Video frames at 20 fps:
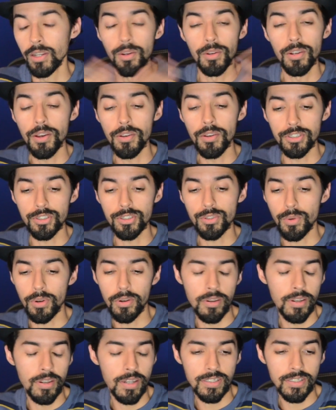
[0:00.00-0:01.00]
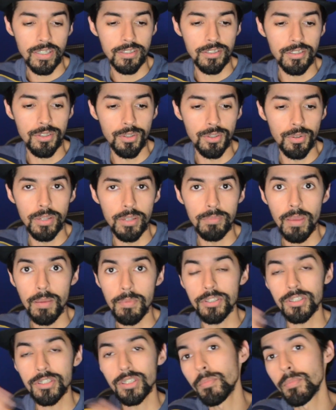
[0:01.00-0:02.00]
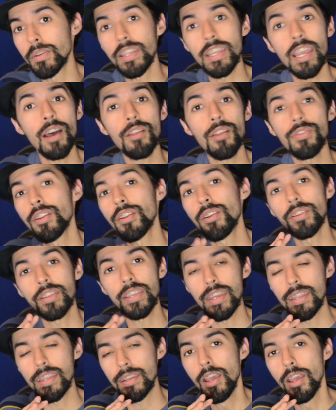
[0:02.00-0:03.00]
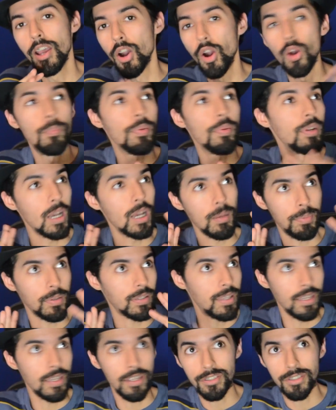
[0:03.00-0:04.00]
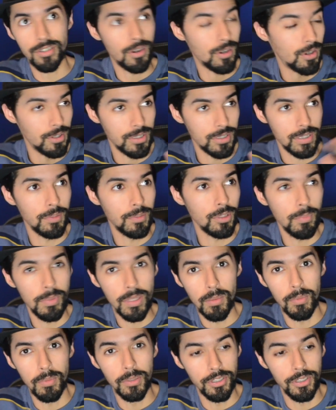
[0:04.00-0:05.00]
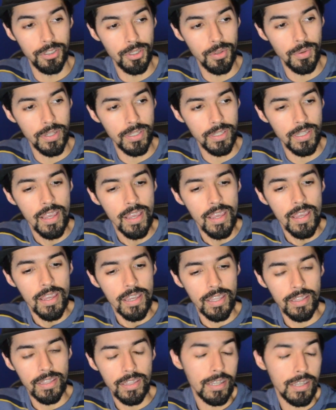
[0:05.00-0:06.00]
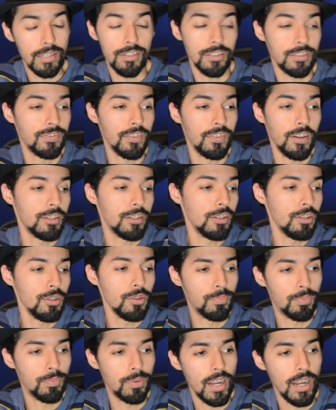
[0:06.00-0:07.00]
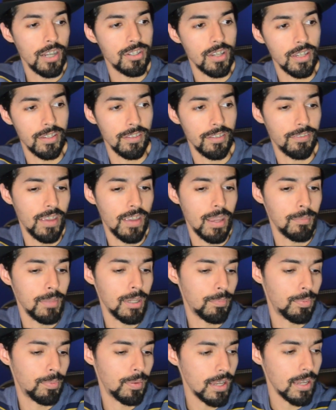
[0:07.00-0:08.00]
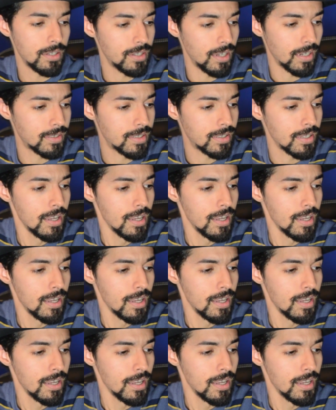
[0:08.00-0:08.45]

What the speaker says: who knows, if Square Enix doesn't do it, maybe somebody out there can open up a Kickstarter or something to be able to do it. And they can just fund a new project, a fan-made project.